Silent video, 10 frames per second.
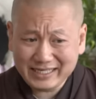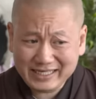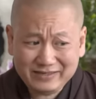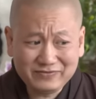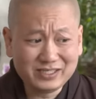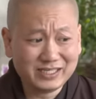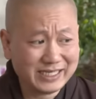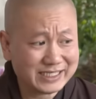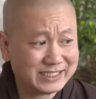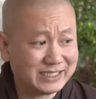Even the
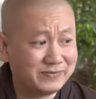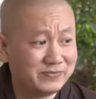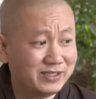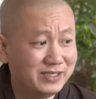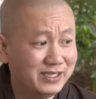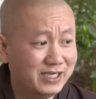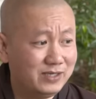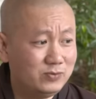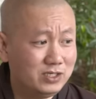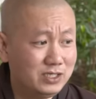next time,
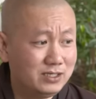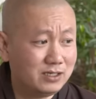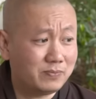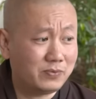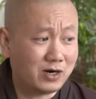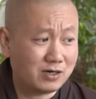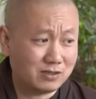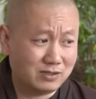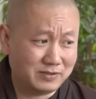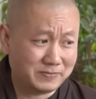if you eat a
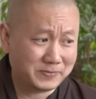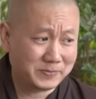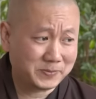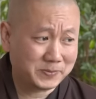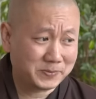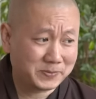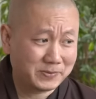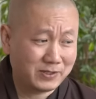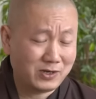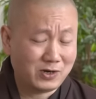broccoli,
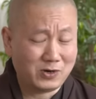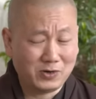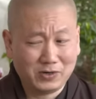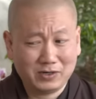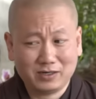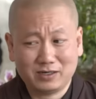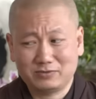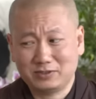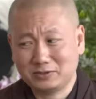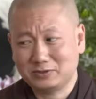or a
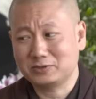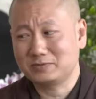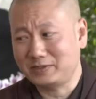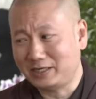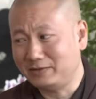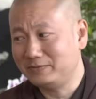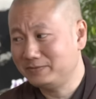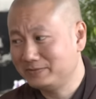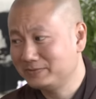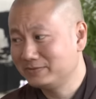Brussels sprout.
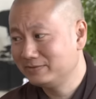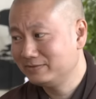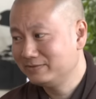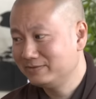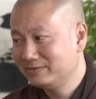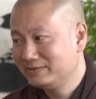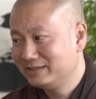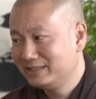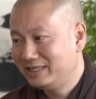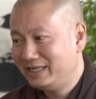
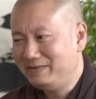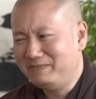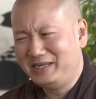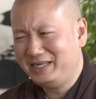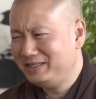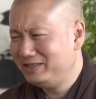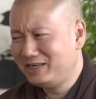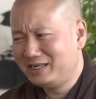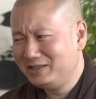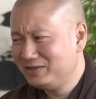It may
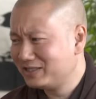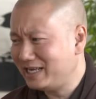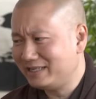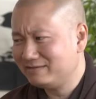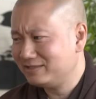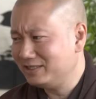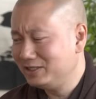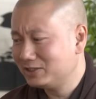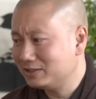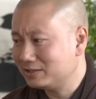not look that
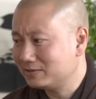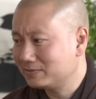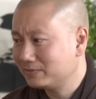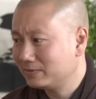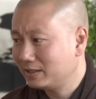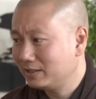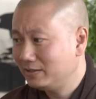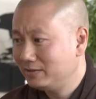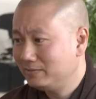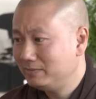delicious,
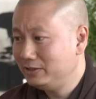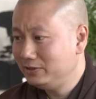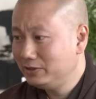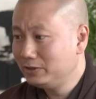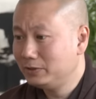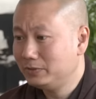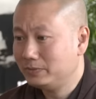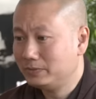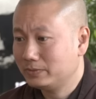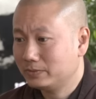but you know
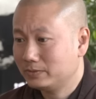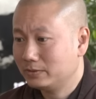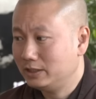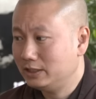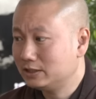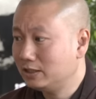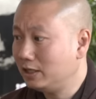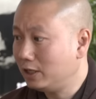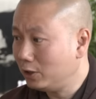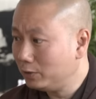it's
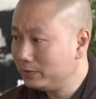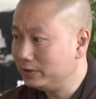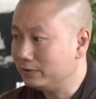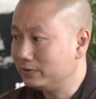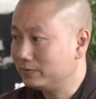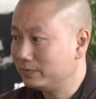gonna help you.